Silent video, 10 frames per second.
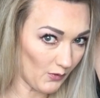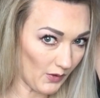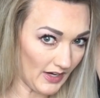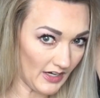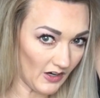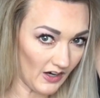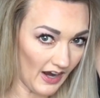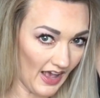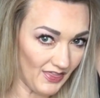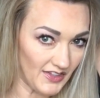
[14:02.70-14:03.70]
it right
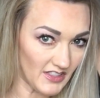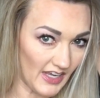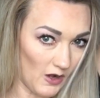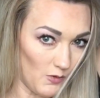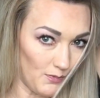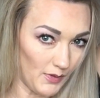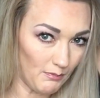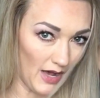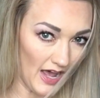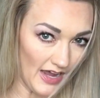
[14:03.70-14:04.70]
here at the scalp
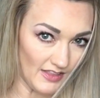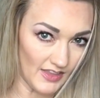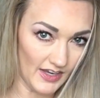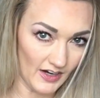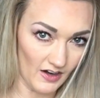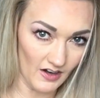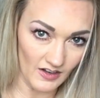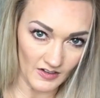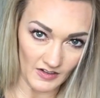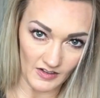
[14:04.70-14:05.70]
behind the hair.
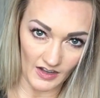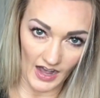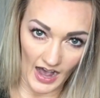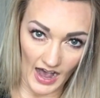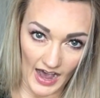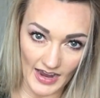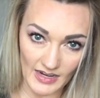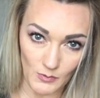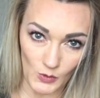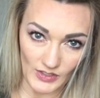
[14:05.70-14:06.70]
I
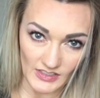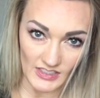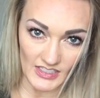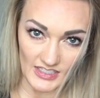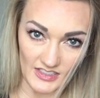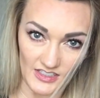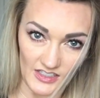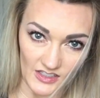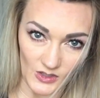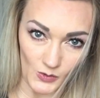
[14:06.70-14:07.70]
am going to tease
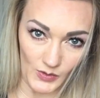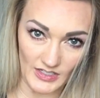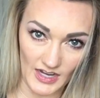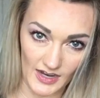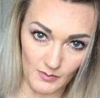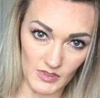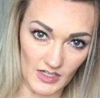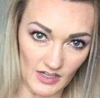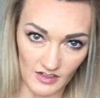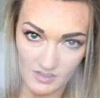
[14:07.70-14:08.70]
it 3 times
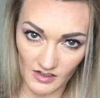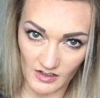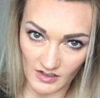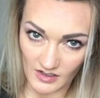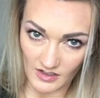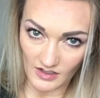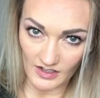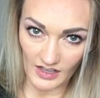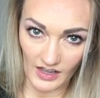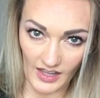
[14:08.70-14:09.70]
again.
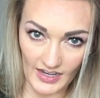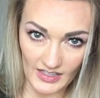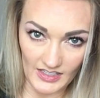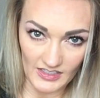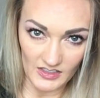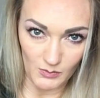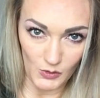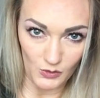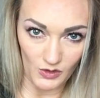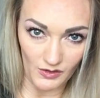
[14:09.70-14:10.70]
Lightly
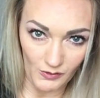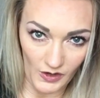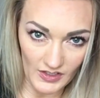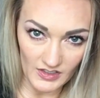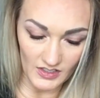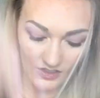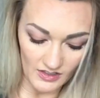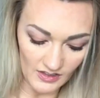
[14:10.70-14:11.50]
smooth the front.